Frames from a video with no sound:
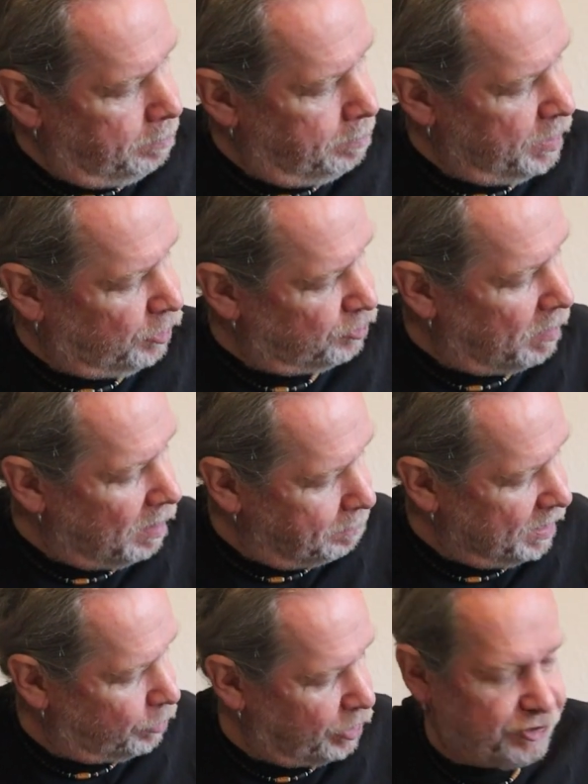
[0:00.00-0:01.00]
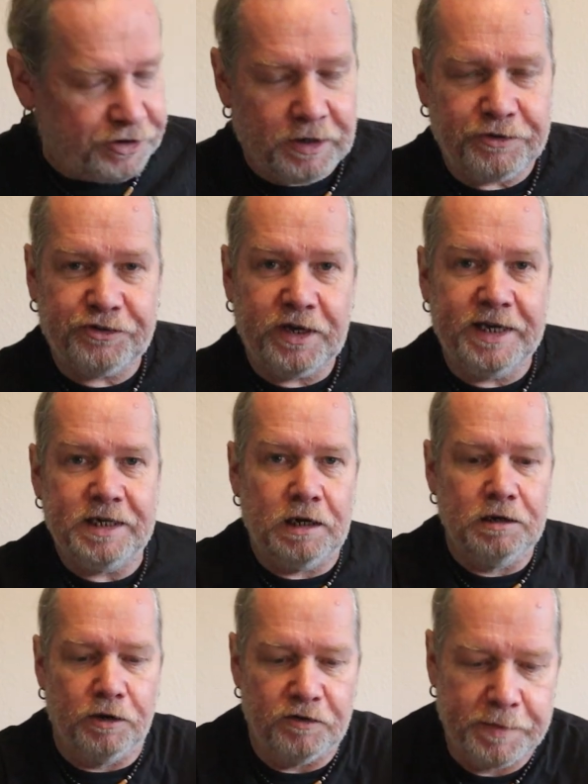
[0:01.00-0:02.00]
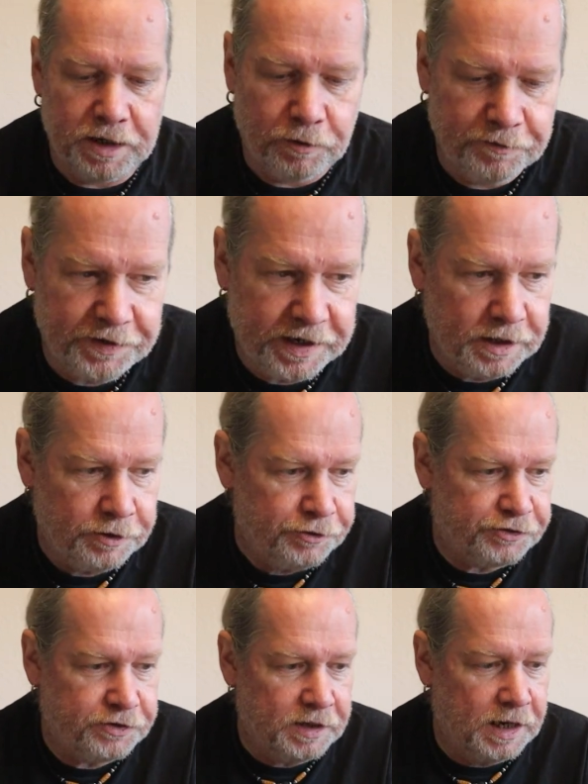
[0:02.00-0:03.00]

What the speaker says: Because my big question, I say it in a lot of my old videos,